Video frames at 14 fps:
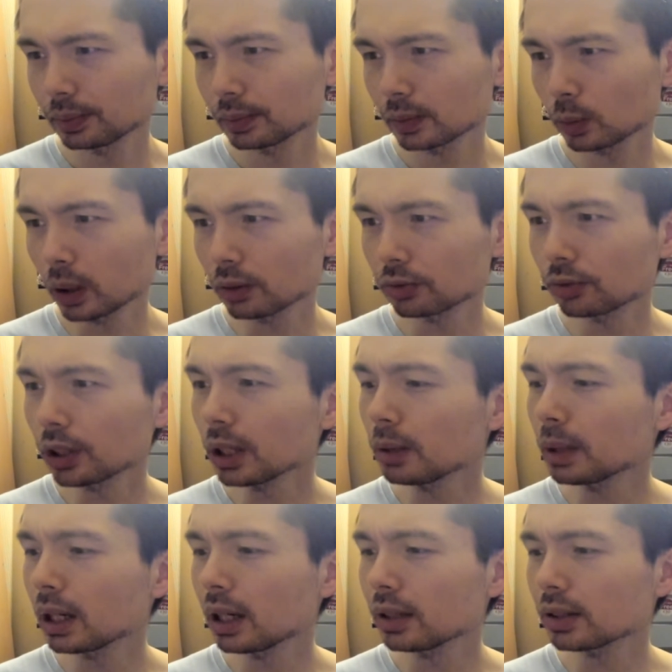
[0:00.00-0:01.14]
We're 3
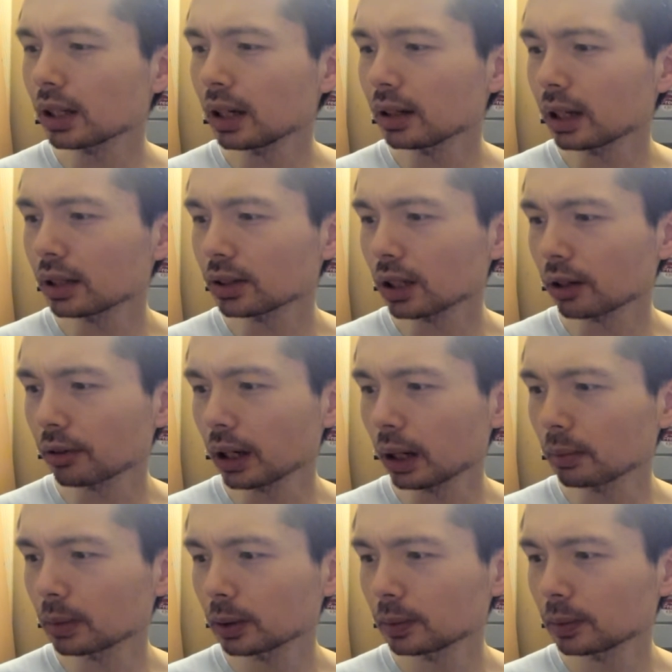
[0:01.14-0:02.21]
minutes in. Let's hurry up.